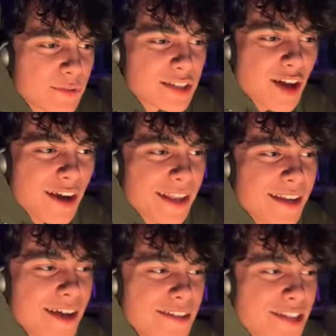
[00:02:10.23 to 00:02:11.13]
was
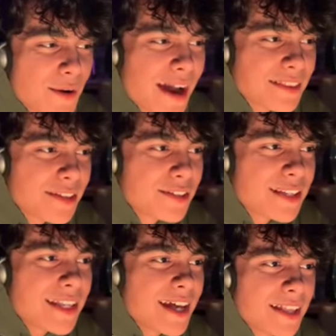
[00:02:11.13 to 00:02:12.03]
talking, so I
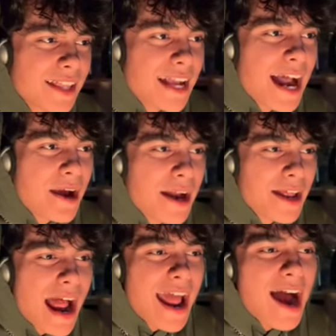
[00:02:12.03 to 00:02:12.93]
literally, like,
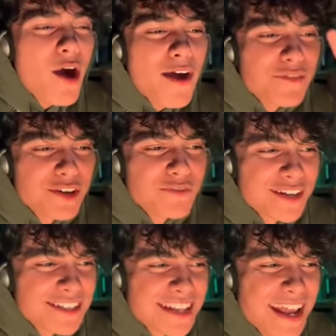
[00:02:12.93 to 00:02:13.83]
I hovered
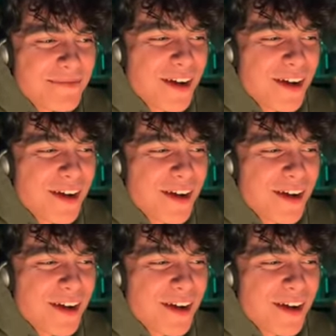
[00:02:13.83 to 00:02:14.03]
over his name.